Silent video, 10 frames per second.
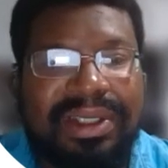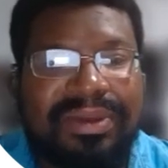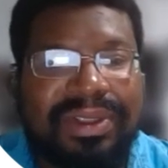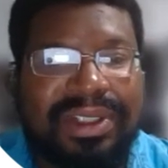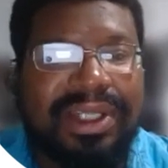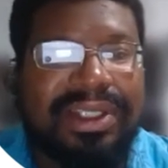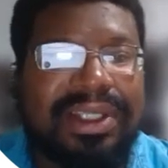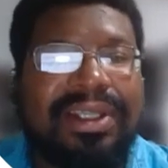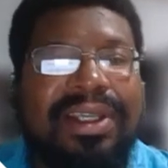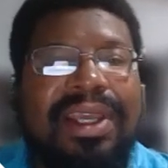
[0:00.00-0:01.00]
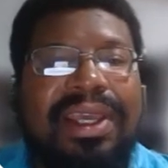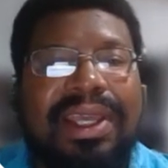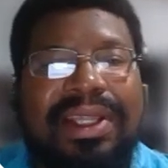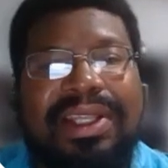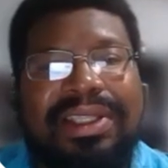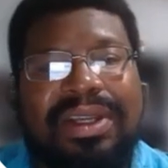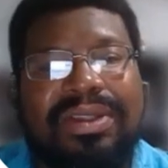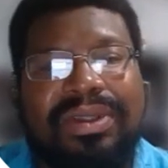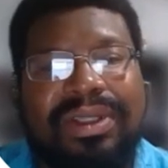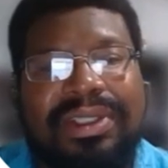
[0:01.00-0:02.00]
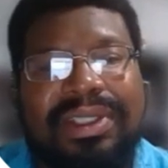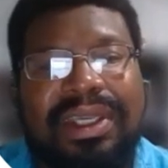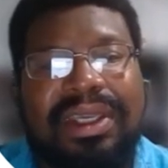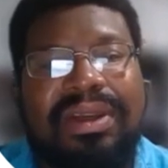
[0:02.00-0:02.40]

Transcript: and rejected it. And then he's also going to say